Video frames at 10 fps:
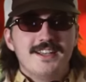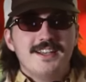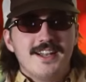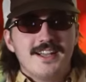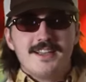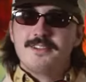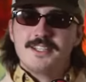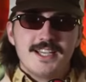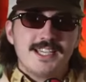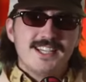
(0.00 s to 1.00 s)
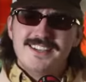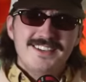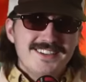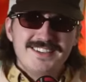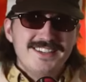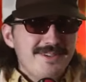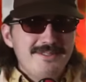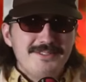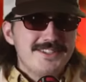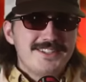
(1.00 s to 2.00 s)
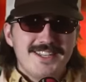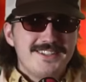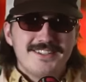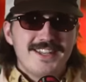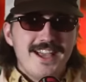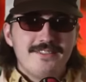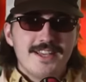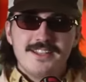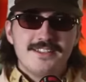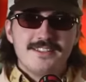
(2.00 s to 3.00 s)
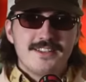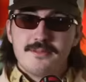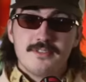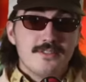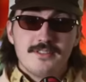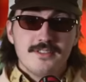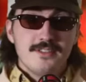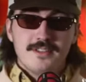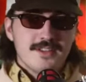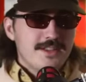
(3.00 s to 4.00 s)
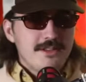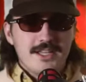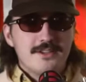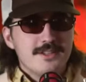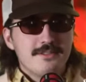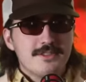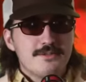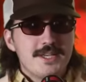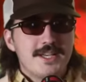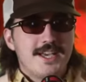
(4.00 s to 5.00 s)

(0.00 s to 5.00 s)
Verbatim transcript: and I kept being like, uh, maybe we should like shouldn't have that. And Sam's, uh, he couldn't even speak